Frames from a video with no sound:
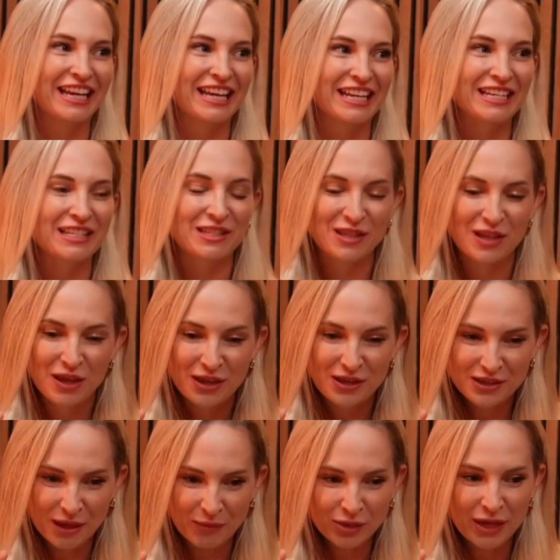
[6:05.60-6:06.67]
it is
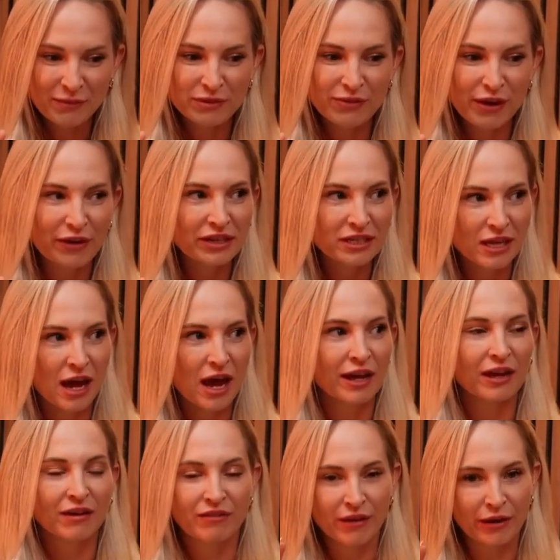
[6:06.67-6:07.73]
sometimes very dark
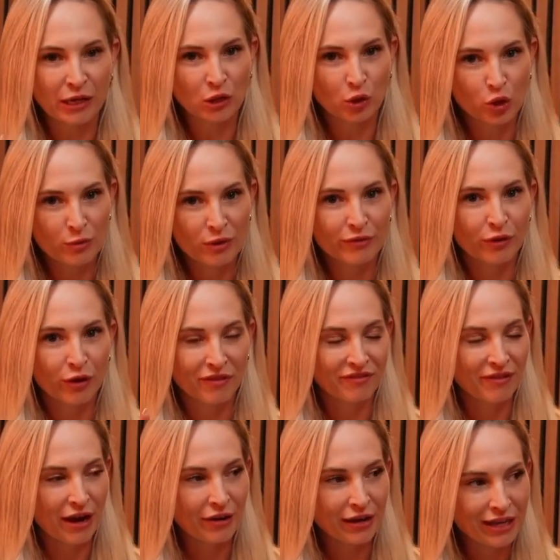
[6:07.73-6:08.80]
and very gloomy for a
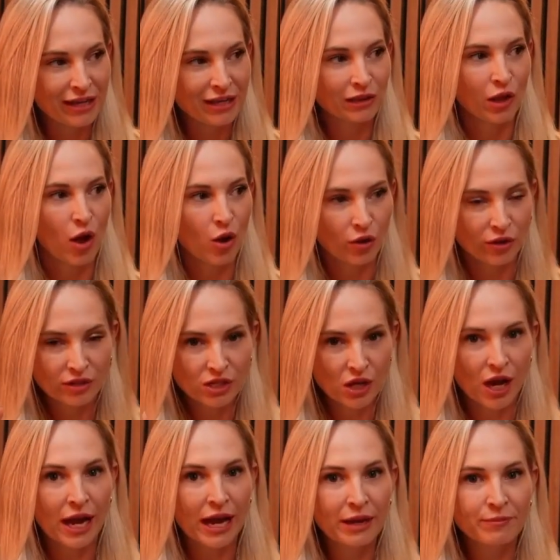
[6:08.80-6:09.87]
very long
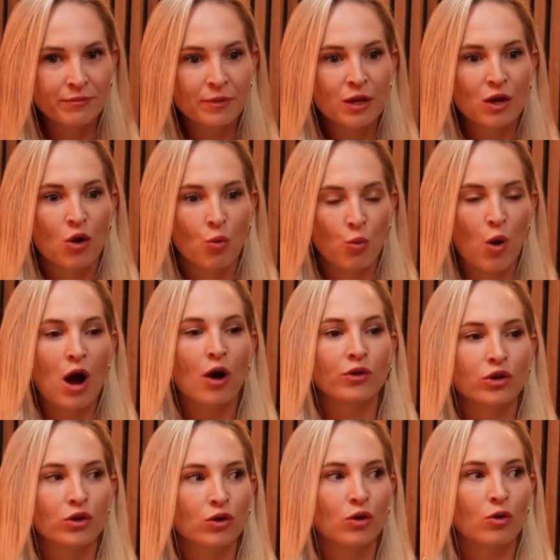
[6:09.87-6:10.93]
time while
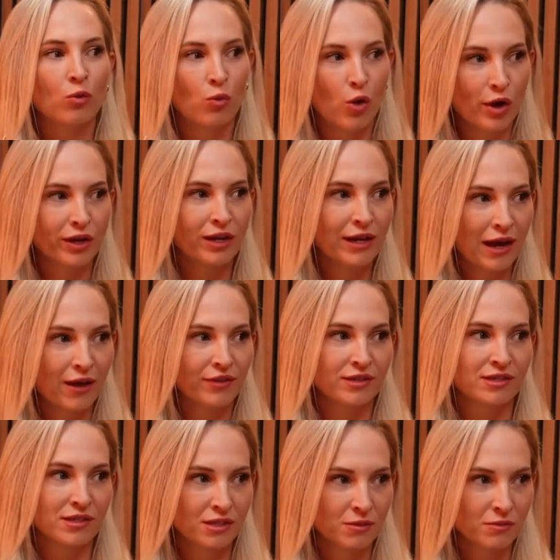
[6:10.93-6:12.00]
you're working out the
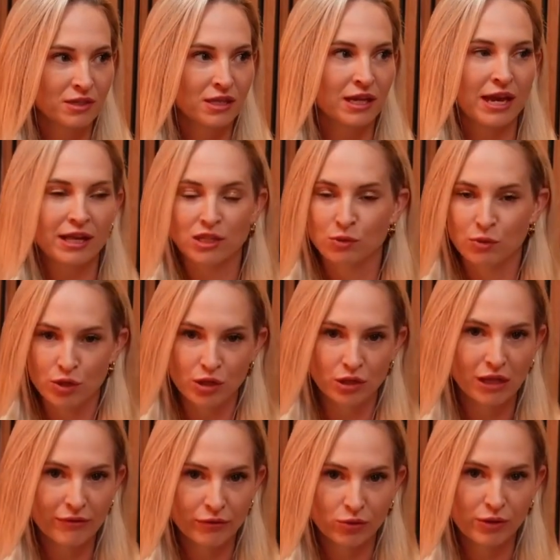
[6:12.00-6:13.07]
systems to get to a new
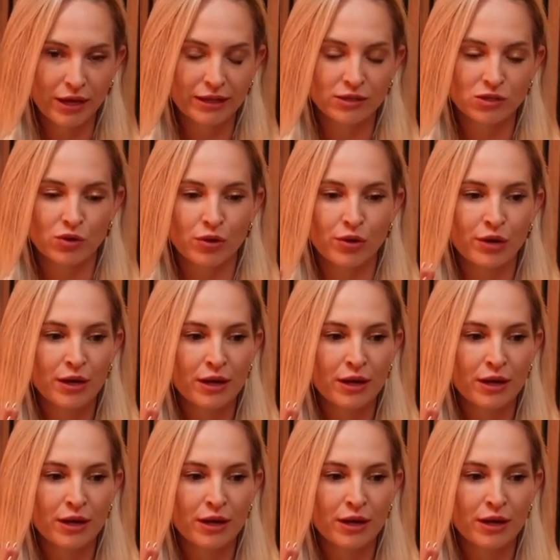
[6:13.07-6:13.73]
level. And so